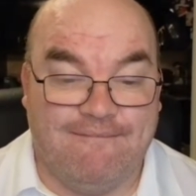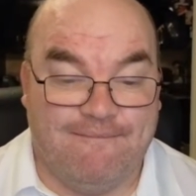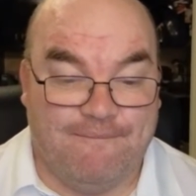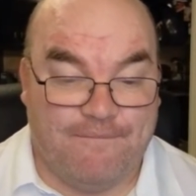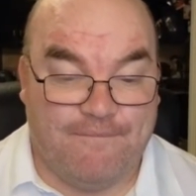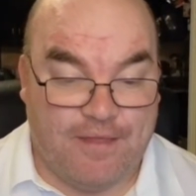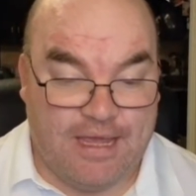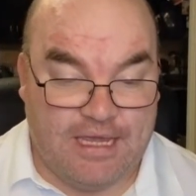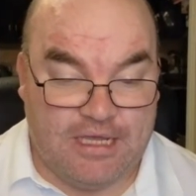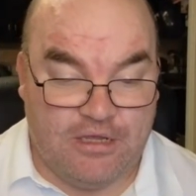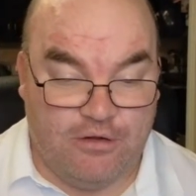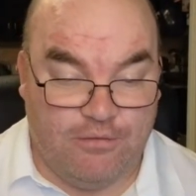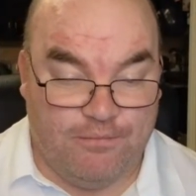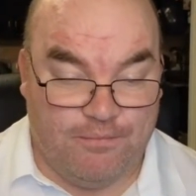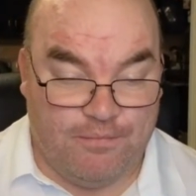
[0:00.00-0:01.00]
Thank
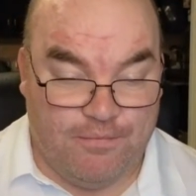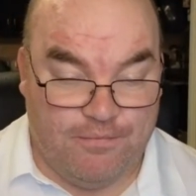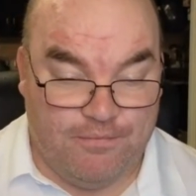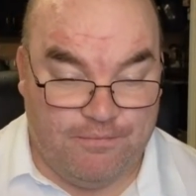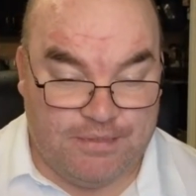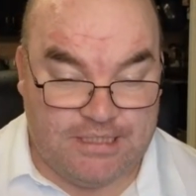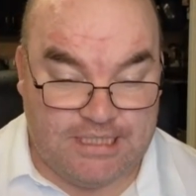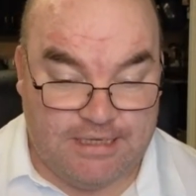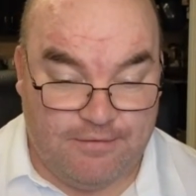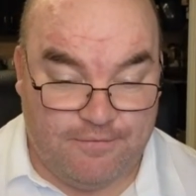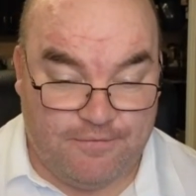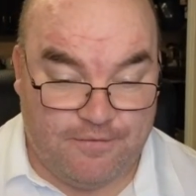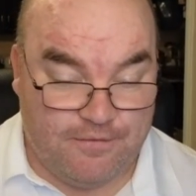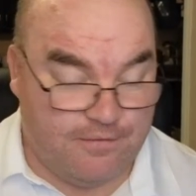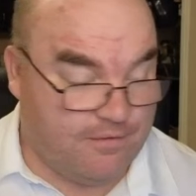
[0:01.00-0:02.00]
you,
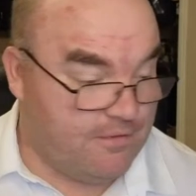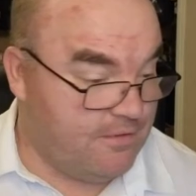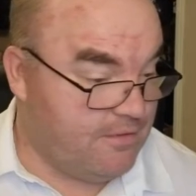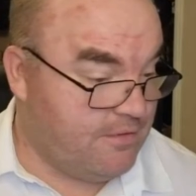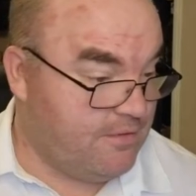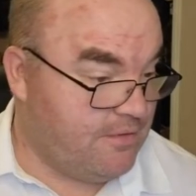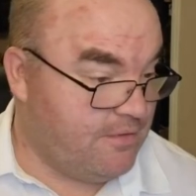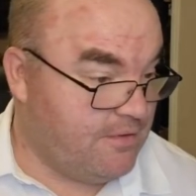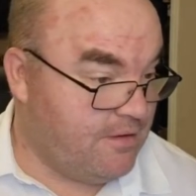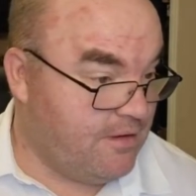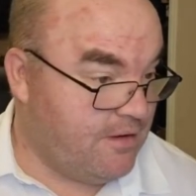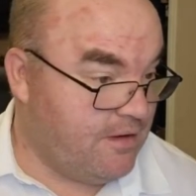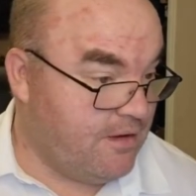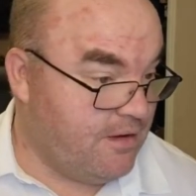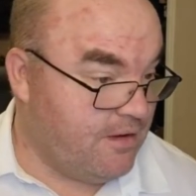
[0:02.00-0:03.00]
Steve.
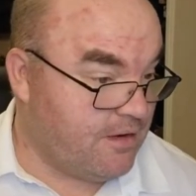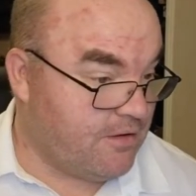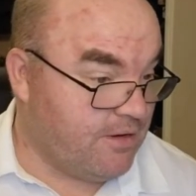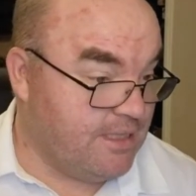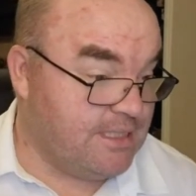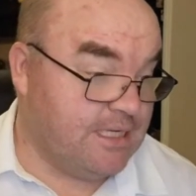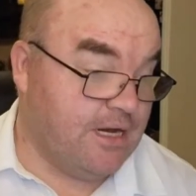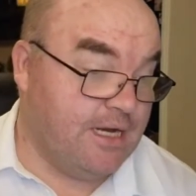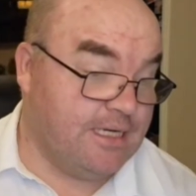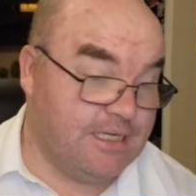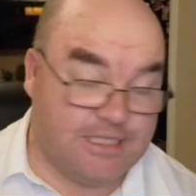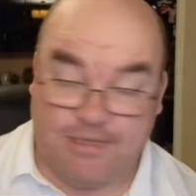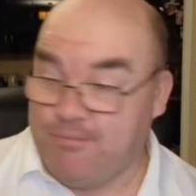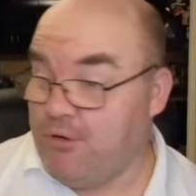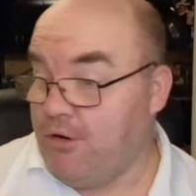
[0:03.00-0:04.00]
Crazy Idea
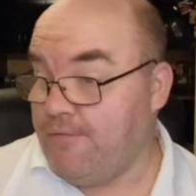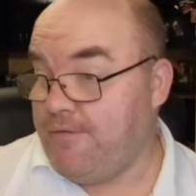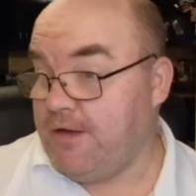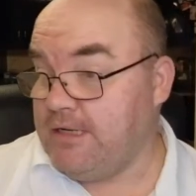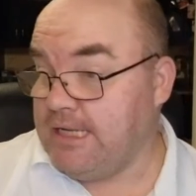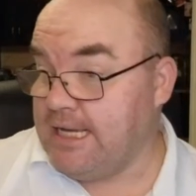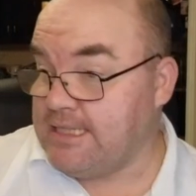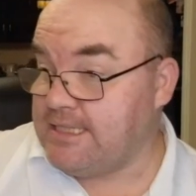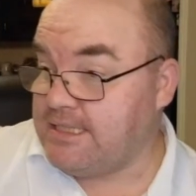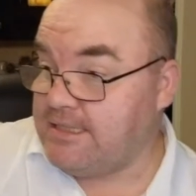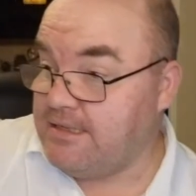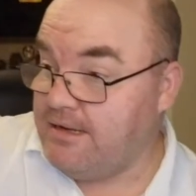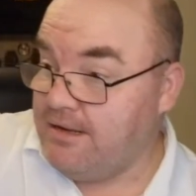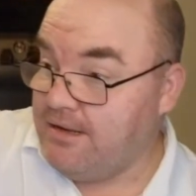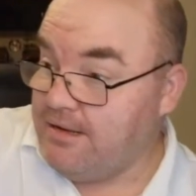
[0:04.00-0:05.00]
Support Fund. Yes.
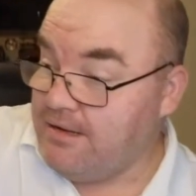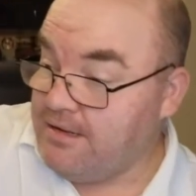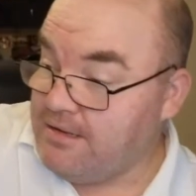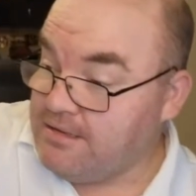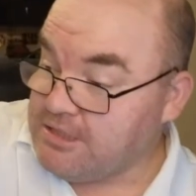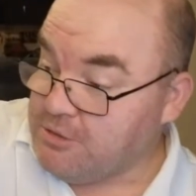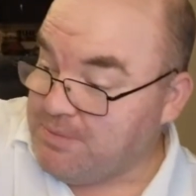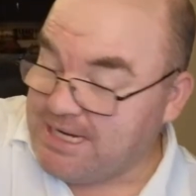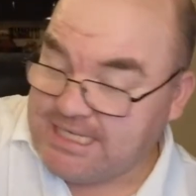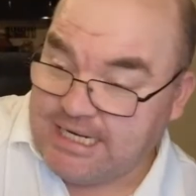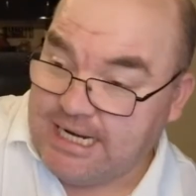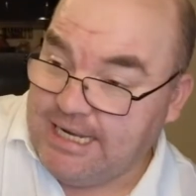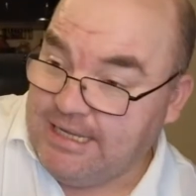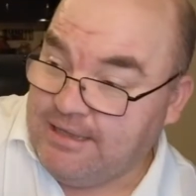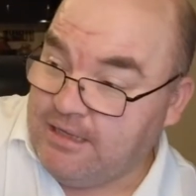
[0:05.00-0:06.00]
So
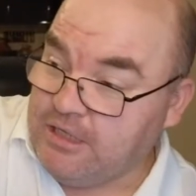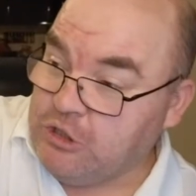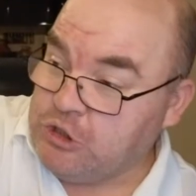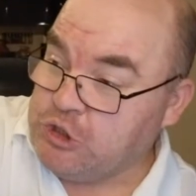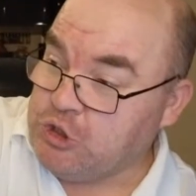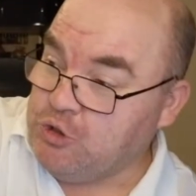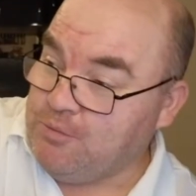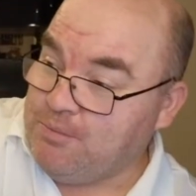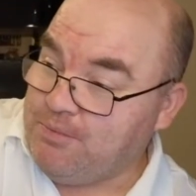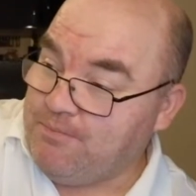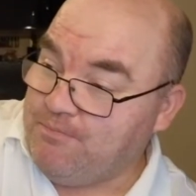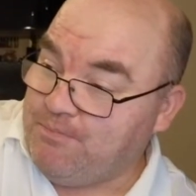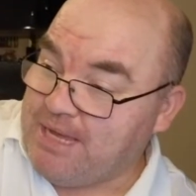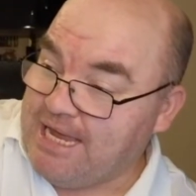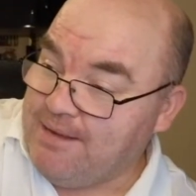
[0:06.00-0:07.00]
basically the YouTube
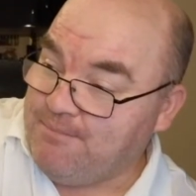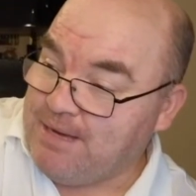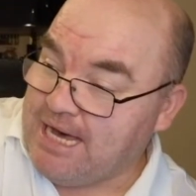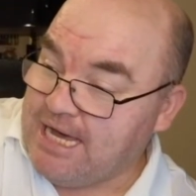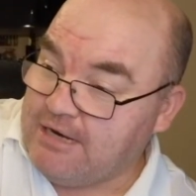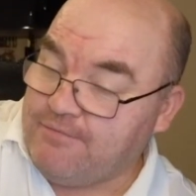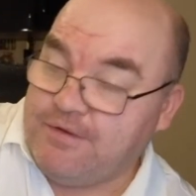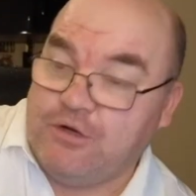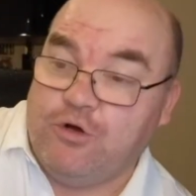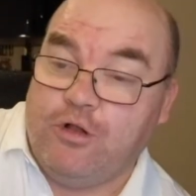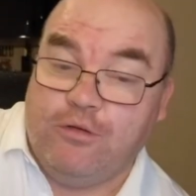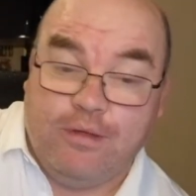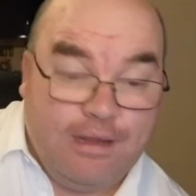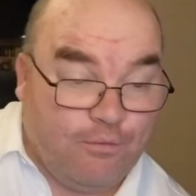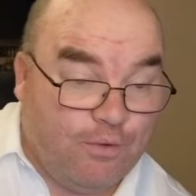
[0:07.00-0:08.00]
pay part of it all,
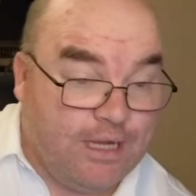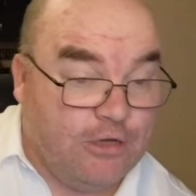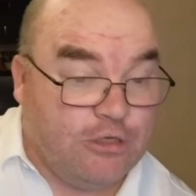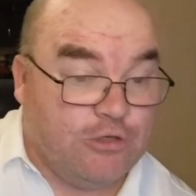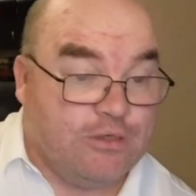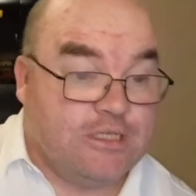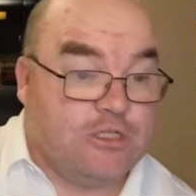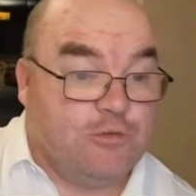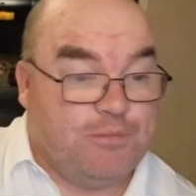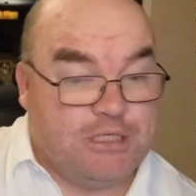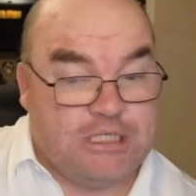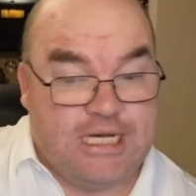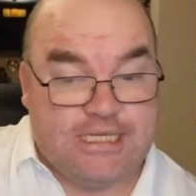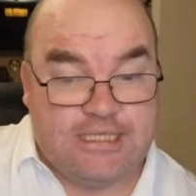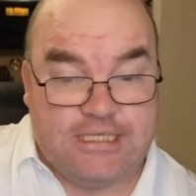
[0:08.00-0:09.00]
like where you're doing super
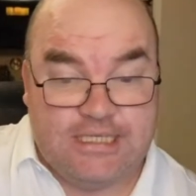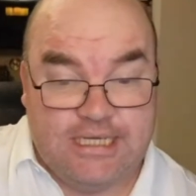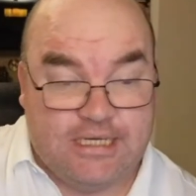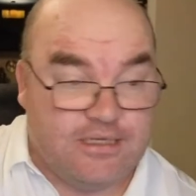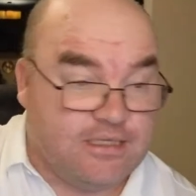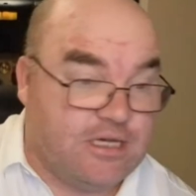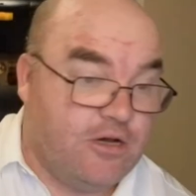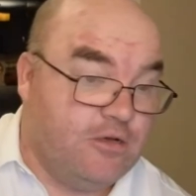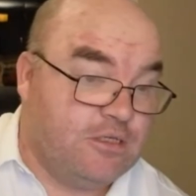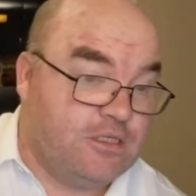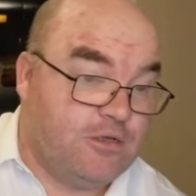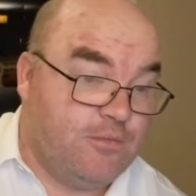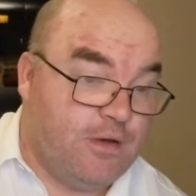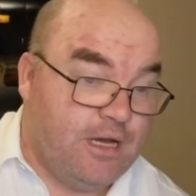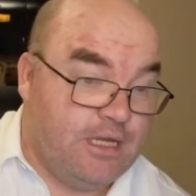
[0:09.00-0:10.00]
chats and stickers, goes
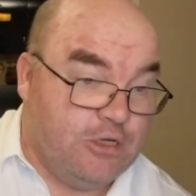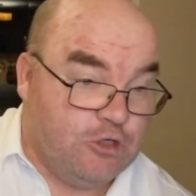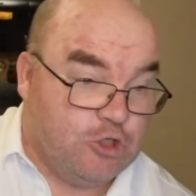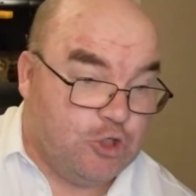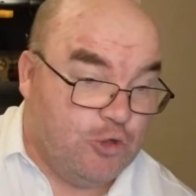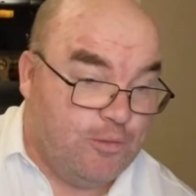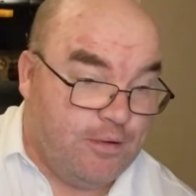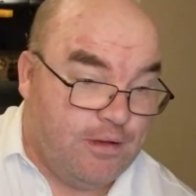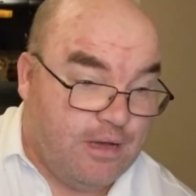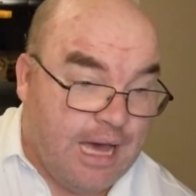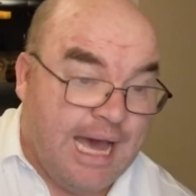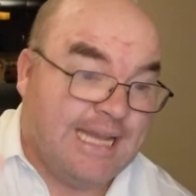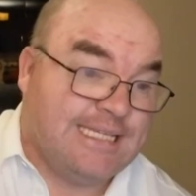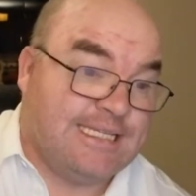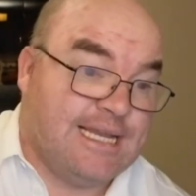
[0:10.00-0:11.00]
to my YouTube
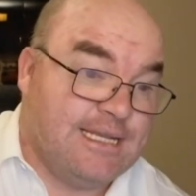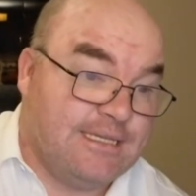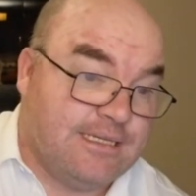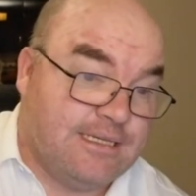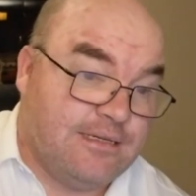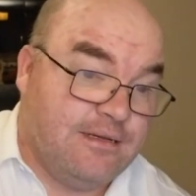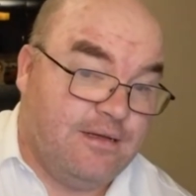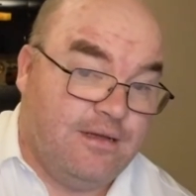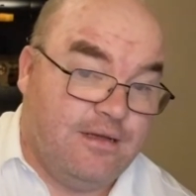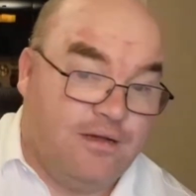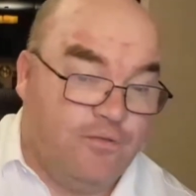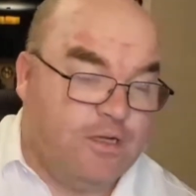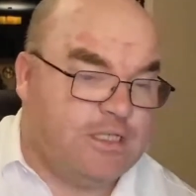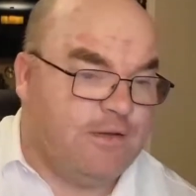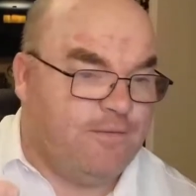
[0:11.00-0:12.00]
AdSense,
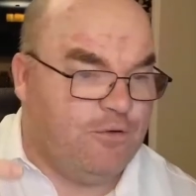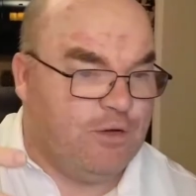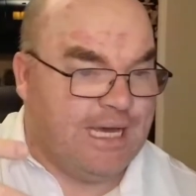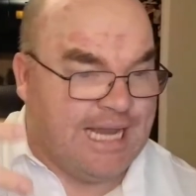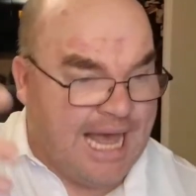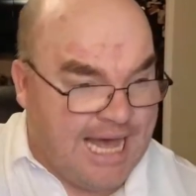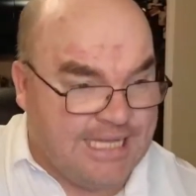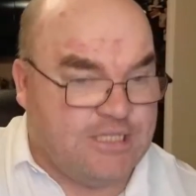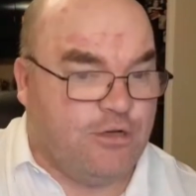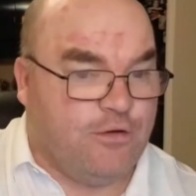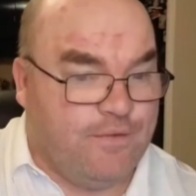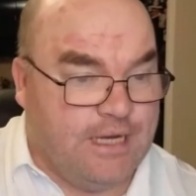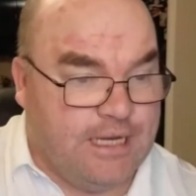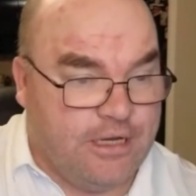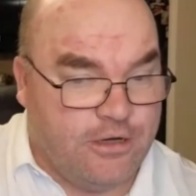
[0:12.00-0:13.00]
which if you get ads on
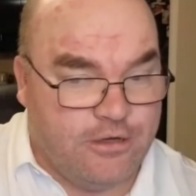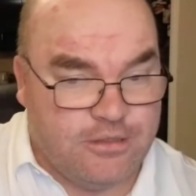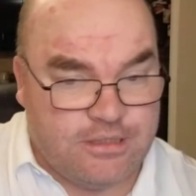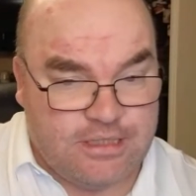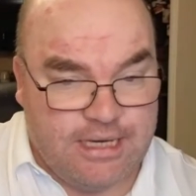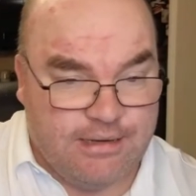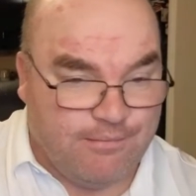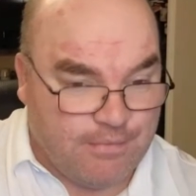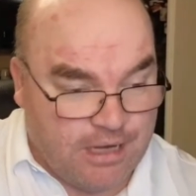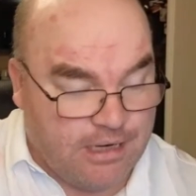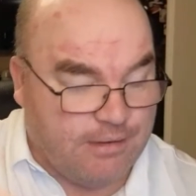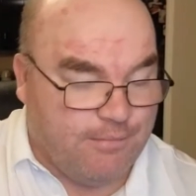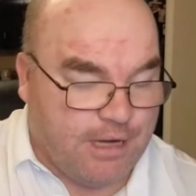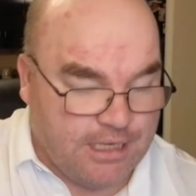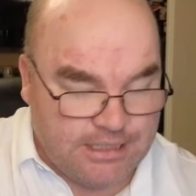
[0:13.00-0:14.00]
videos, it kind
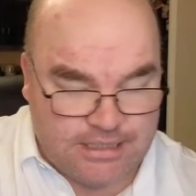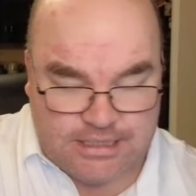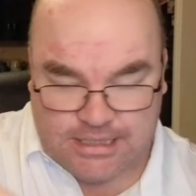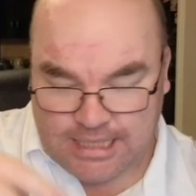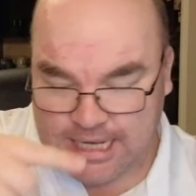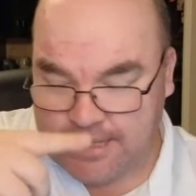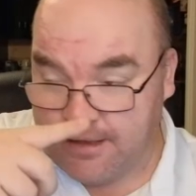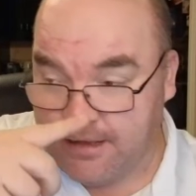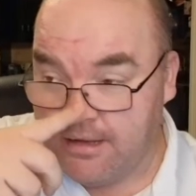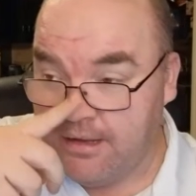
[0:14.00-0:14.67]
of binds together.